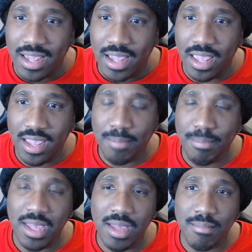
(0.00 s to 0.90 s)
it can
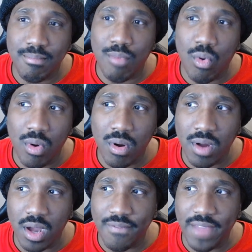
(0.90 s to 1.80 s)
be
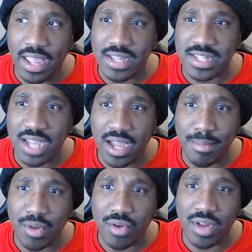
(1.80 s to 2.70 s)
more of a
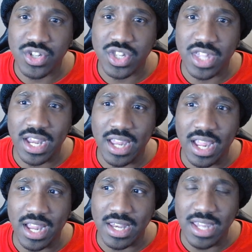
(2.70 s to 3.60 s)
time crunch
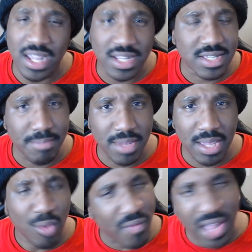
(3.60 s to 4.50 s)
than it needs to
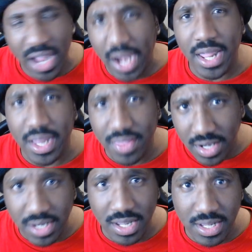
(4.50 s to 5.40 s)
be, more of a headache
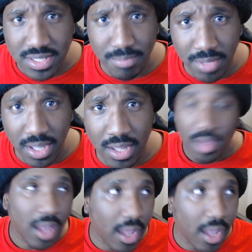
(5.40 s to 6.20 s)
than it needs to be.